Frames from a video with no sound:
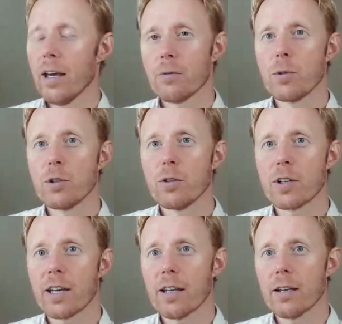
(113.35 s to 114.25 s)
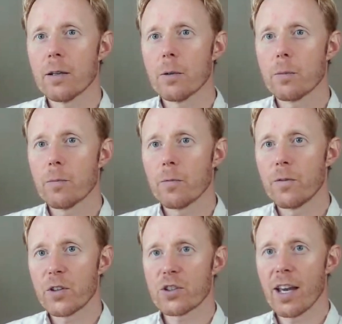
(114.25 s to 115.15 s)
And when you look at
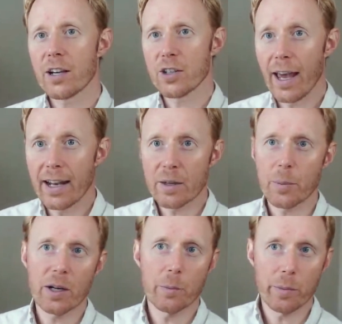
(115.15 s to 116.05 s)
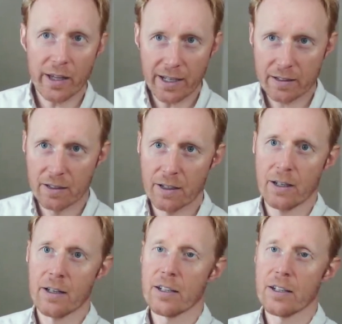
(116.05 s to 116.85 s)
fish that actually end up on a plate,